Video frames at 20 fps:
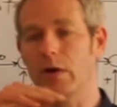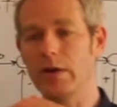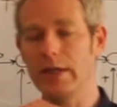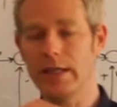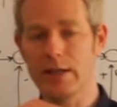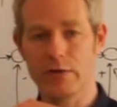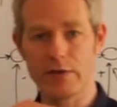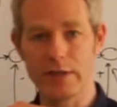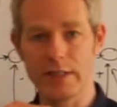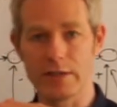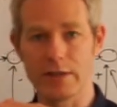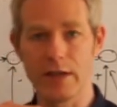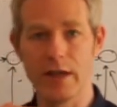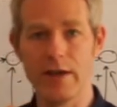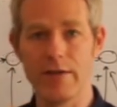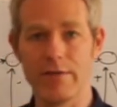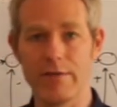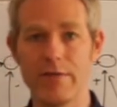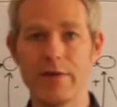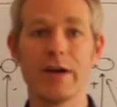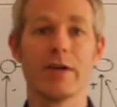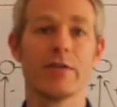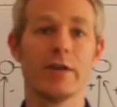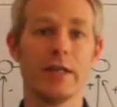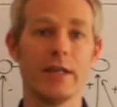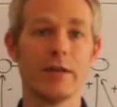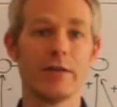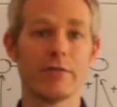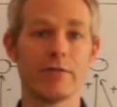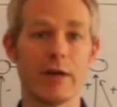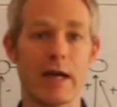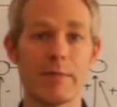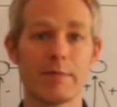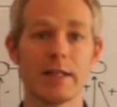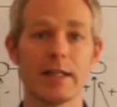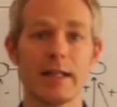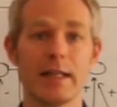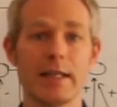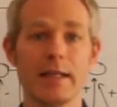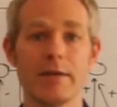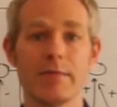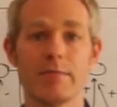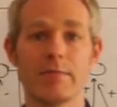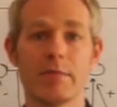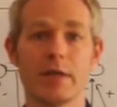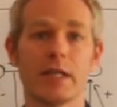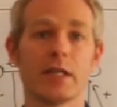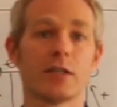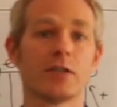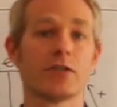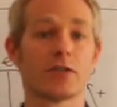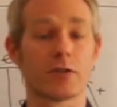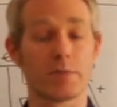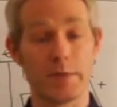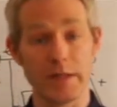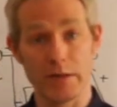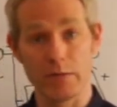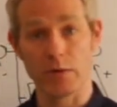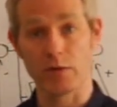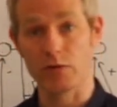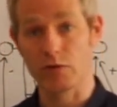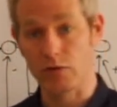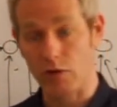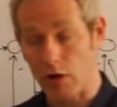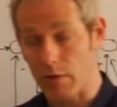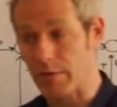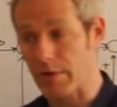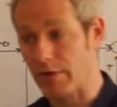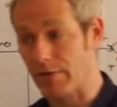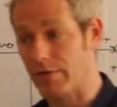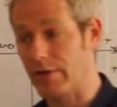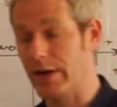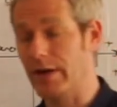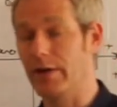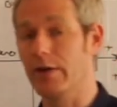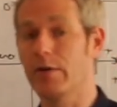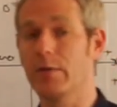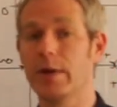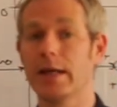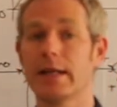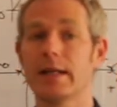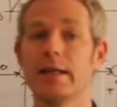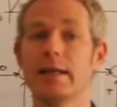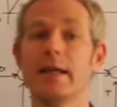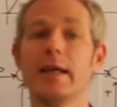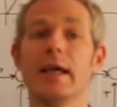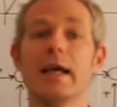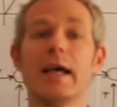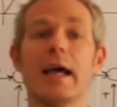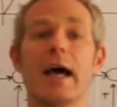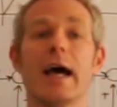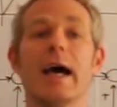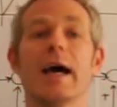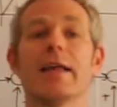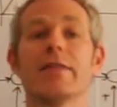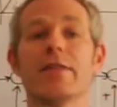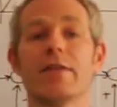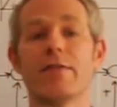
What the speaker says: increase very rapidly because your speed will drop off very quickly. And the